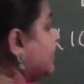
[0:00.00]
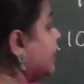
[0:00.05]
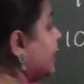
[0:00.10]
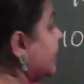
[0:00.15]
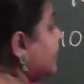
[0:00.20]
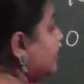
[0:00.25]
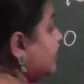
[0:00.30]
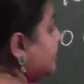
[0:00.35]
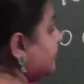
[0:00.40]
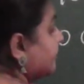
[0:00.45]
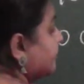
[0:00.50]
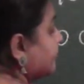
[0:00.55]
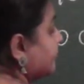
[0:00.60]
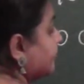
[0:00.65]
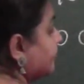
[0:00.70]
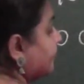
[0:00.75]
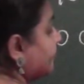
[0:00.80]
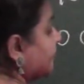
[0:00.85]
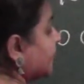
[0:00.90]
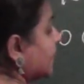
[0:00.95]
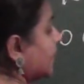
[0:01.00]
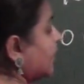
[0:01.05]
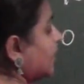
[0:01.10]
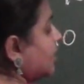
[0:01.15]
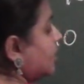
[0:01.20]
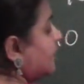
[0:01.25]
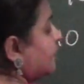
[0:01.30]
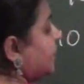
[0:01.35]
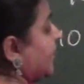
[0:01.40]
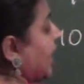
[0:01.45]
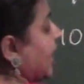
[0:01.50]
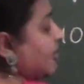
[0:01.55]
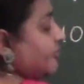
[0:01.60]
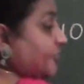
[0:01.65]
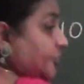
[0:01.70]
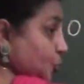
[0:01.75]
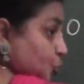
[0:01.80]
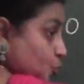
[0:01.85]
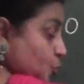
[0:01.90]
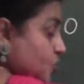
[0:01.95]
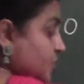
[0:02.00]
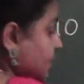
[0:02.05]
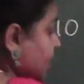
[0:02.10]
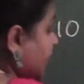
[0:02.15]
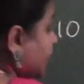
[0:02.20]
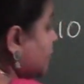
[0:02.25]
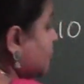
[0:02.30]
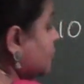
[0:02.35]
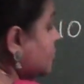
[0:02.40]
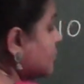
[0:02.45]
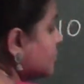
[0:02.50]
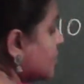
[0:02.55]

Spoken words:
Then, we have 2 zeros,